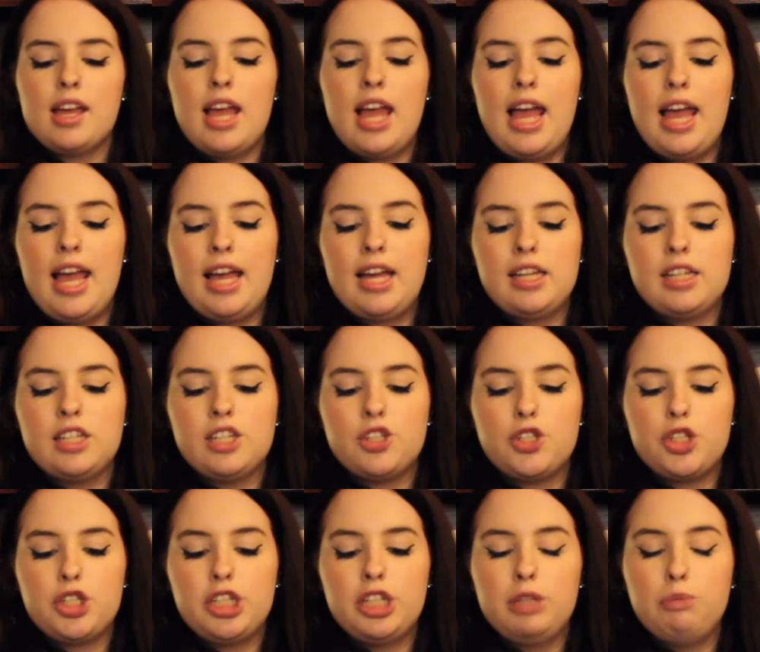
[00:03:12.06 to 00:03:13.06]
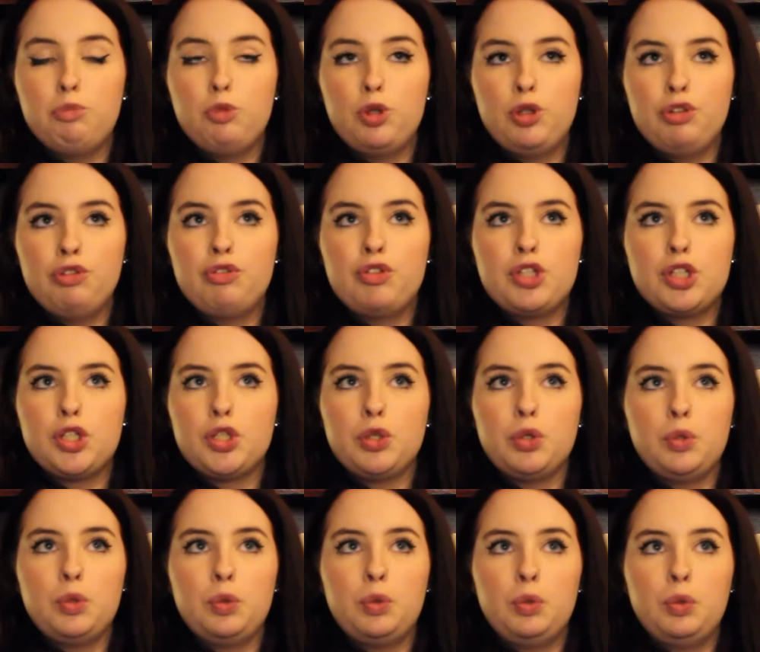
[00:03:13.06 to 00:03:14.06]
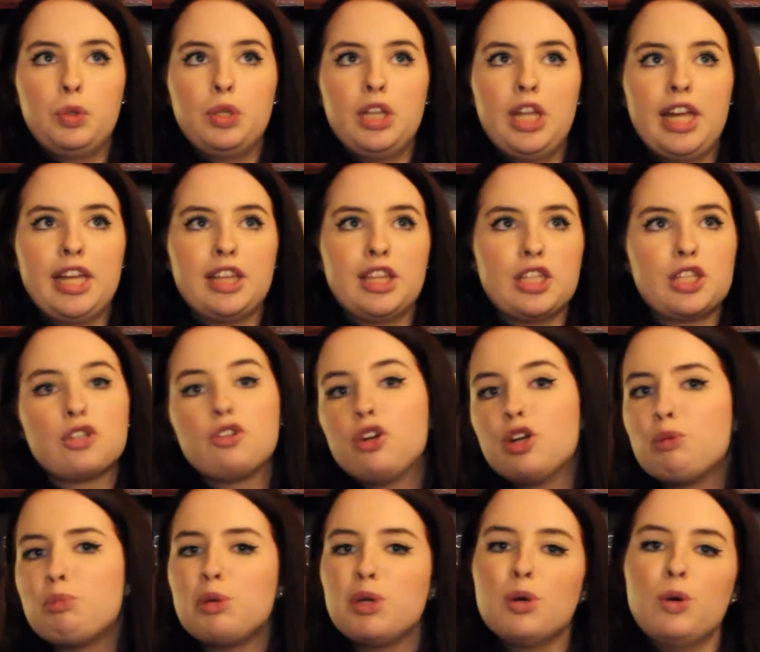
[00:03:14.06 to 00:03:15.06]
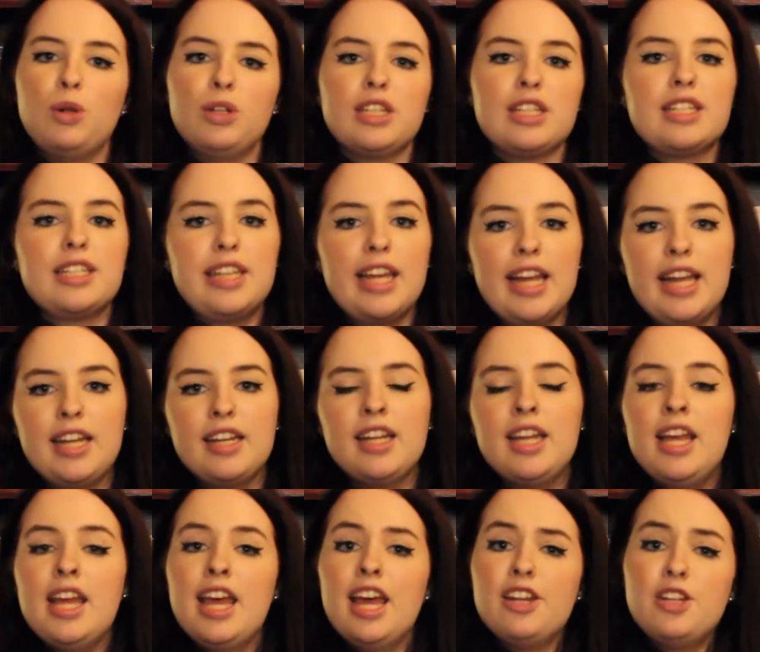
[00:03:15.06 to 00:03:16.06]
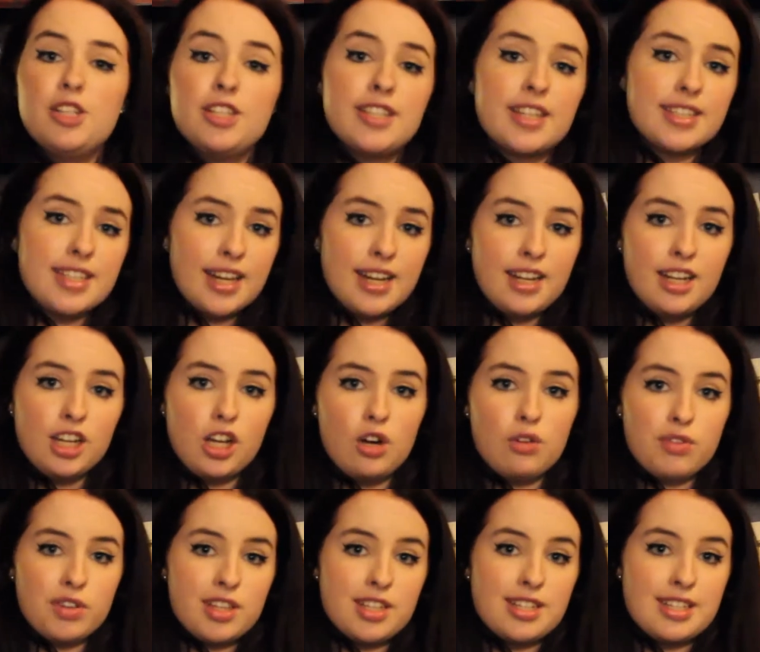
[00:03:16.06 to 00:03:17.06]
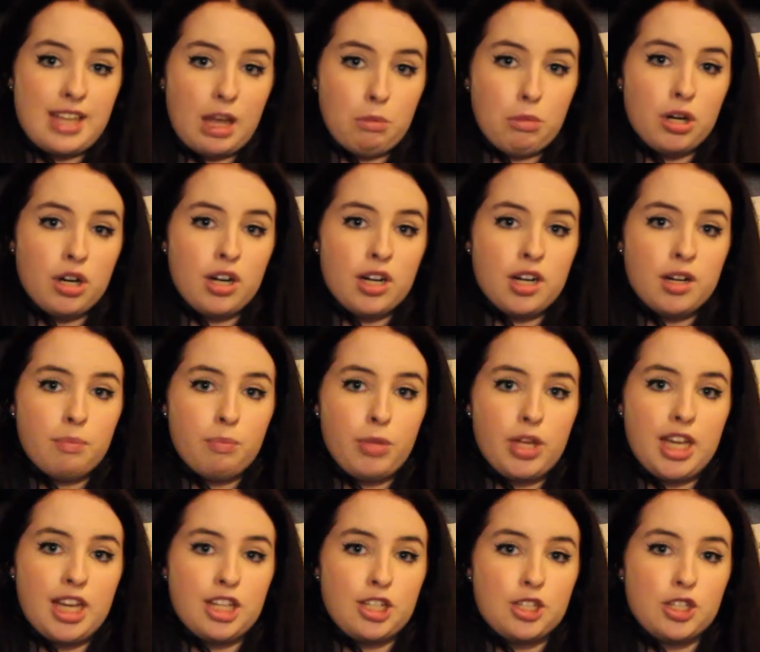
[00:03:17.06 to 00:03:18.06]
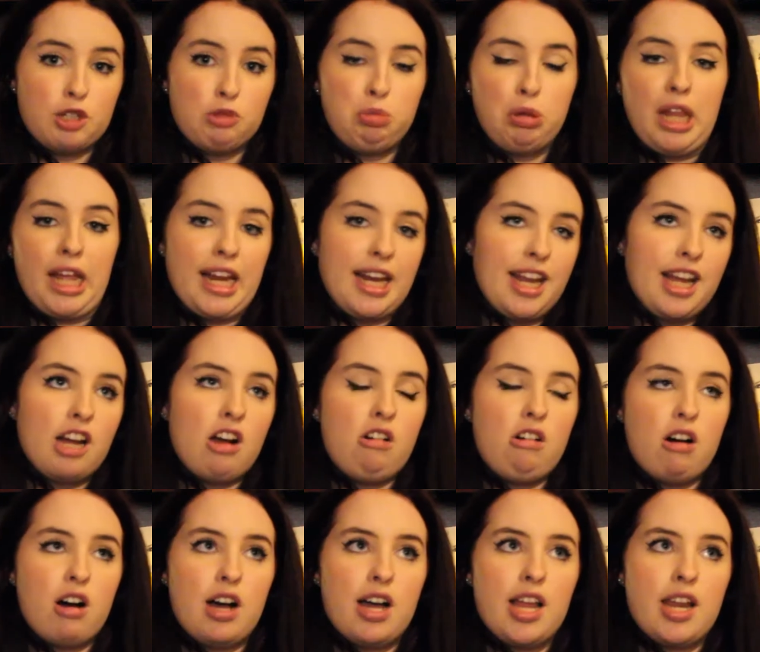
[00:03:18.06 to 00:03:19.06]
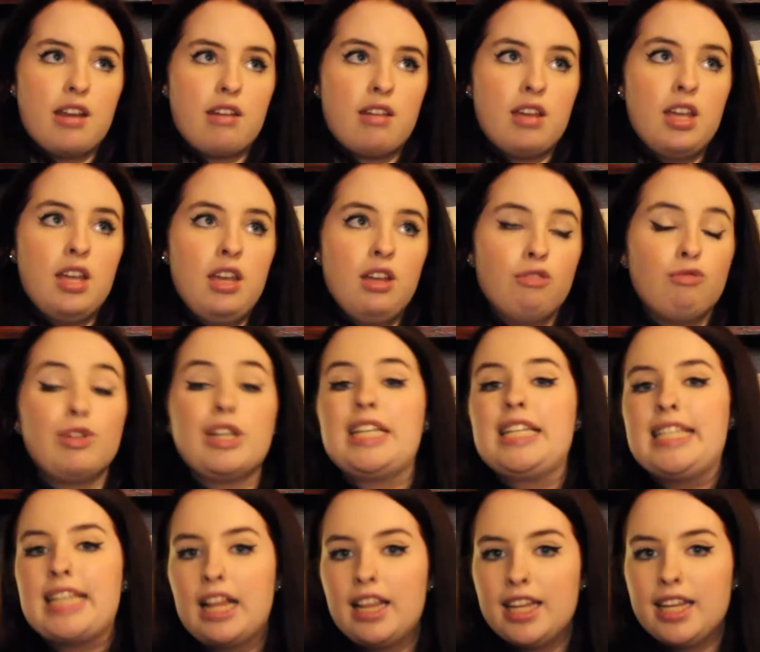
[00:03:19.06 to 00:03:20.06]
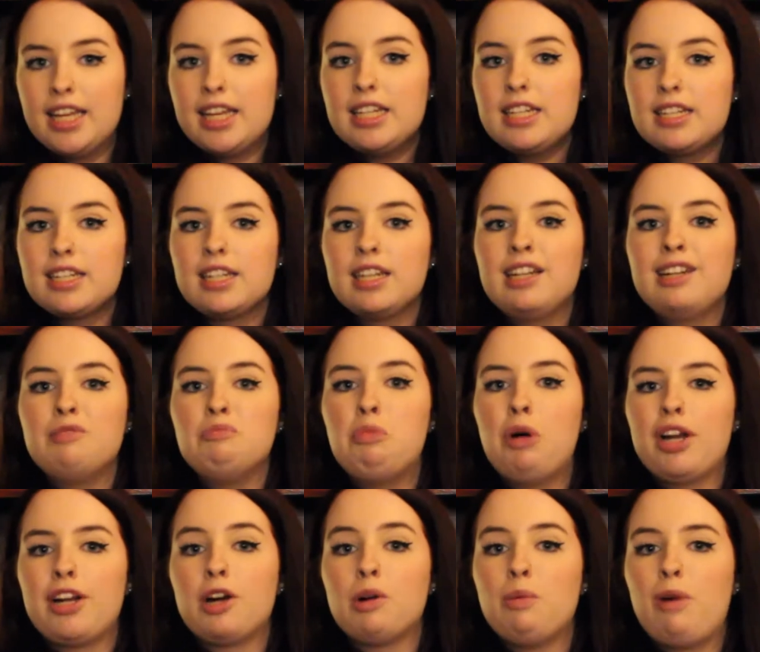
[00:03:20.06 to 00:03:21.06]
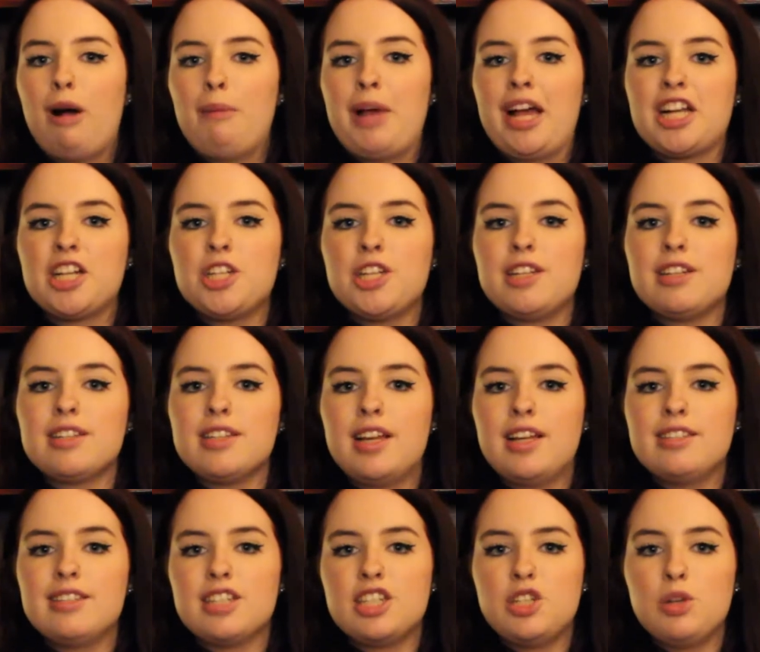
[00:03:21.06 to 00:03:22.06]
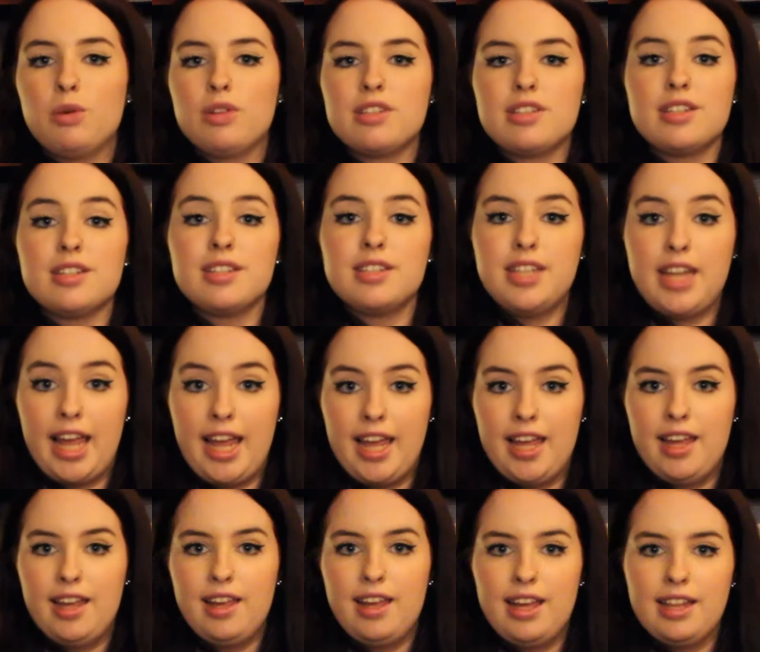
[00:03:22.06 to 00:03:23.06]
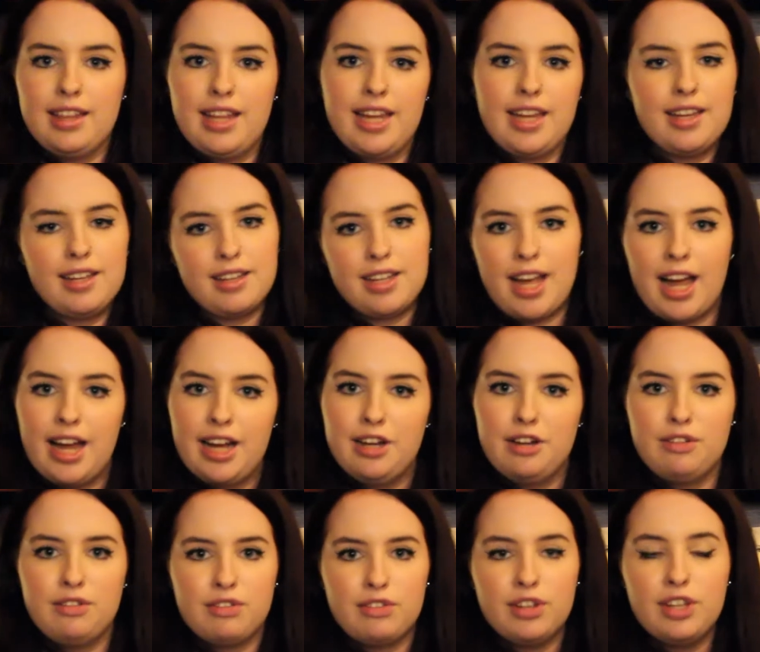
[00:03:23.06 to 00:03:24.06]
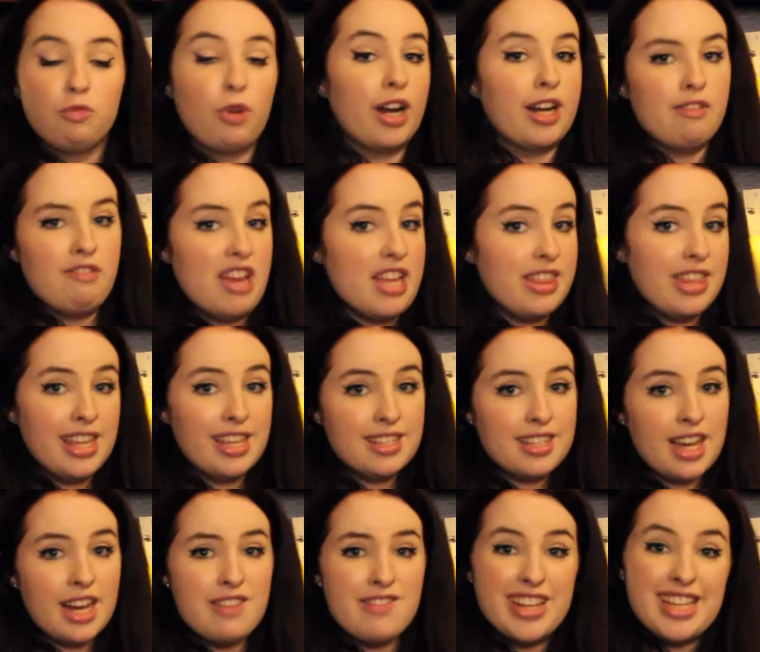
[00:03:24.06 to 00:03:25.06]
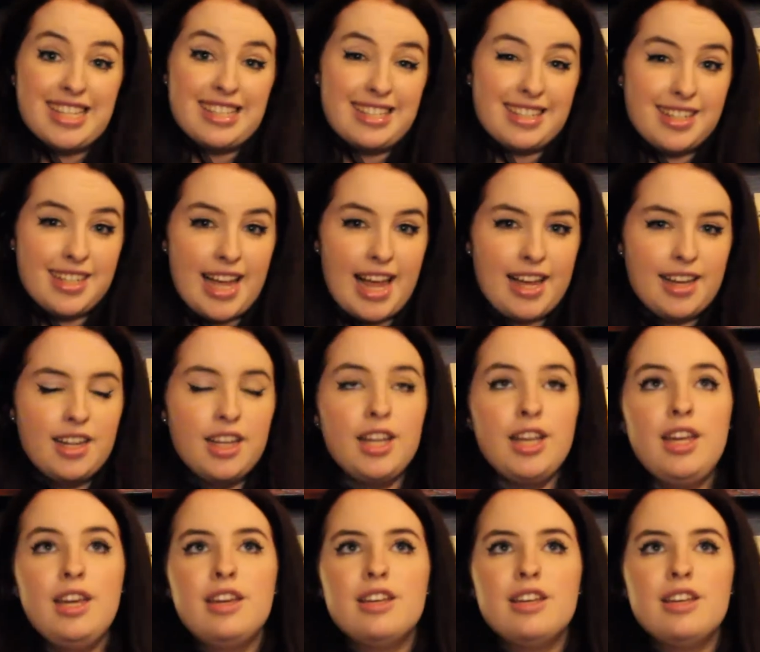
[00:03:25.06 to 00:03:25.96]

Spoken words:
And she moves to this creepy old estate, and she's excited to go for the summer because they're planning on reselling it, but her mom actually decides that she wants to stay and kind of renovate the inside of it instead.